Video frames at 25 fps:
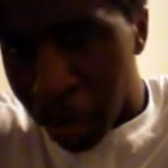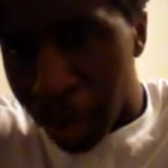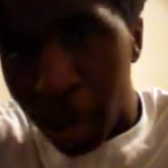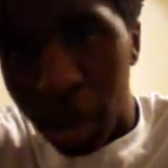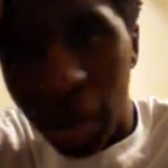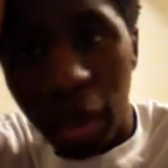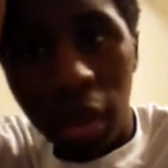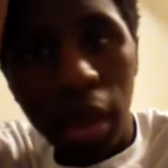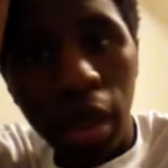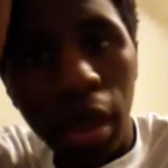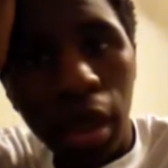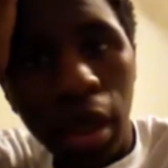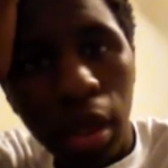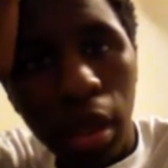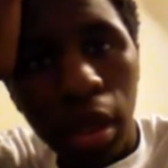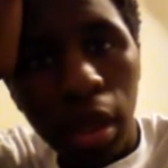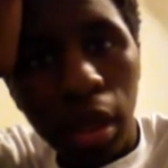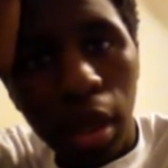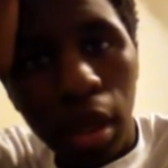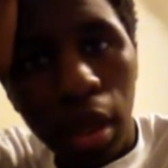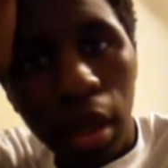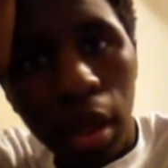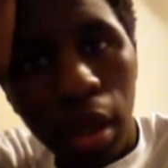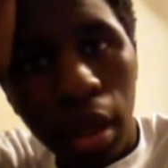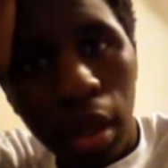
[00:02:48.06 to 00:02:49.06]
But
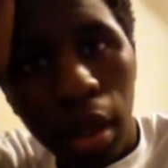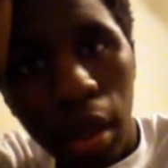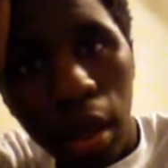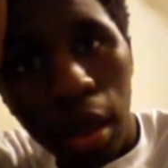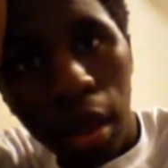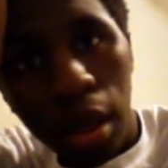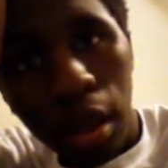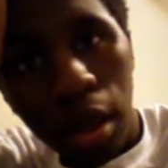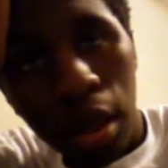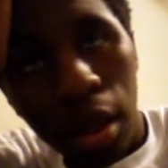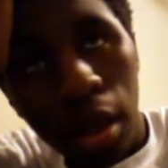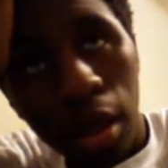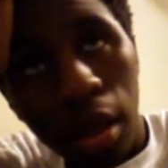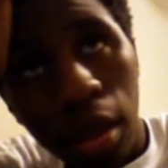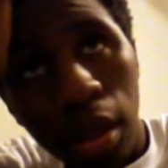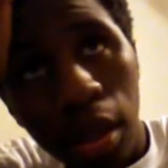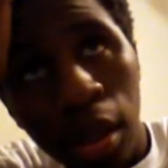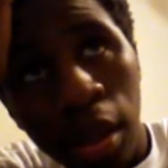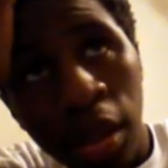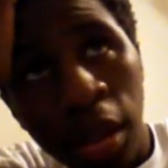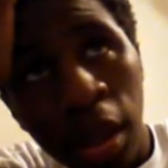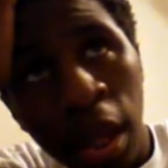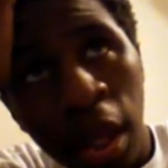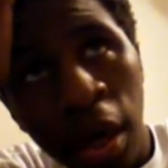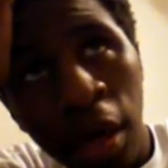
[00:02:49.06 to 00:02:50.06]

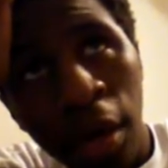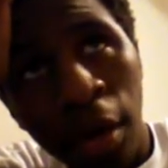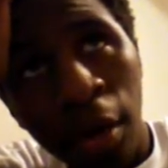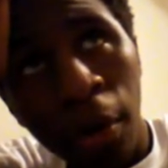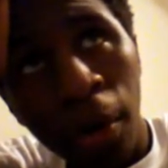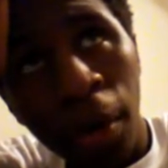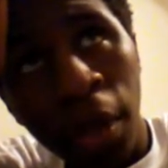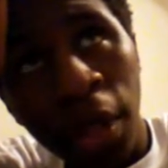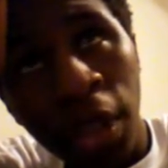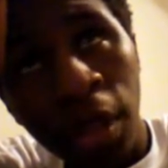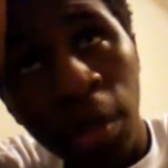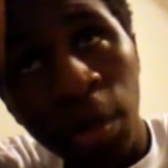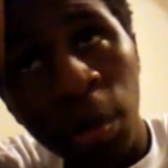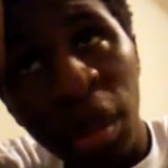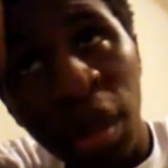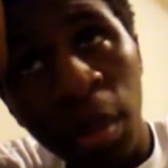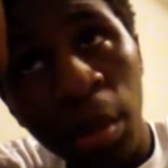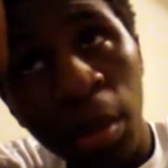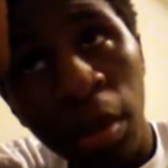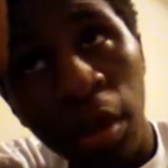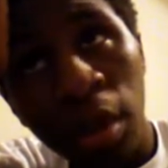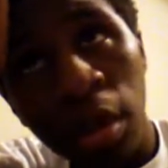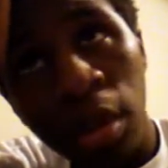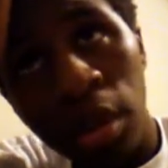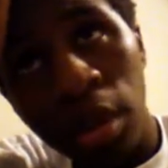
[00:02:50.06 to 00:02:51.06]
does that annoy some
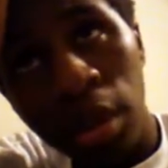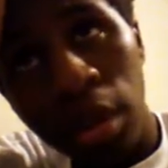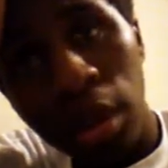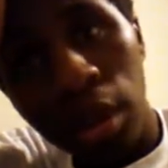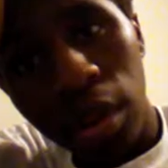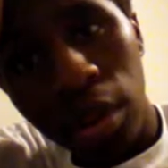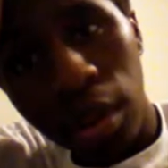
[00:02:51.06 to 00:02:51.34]
people?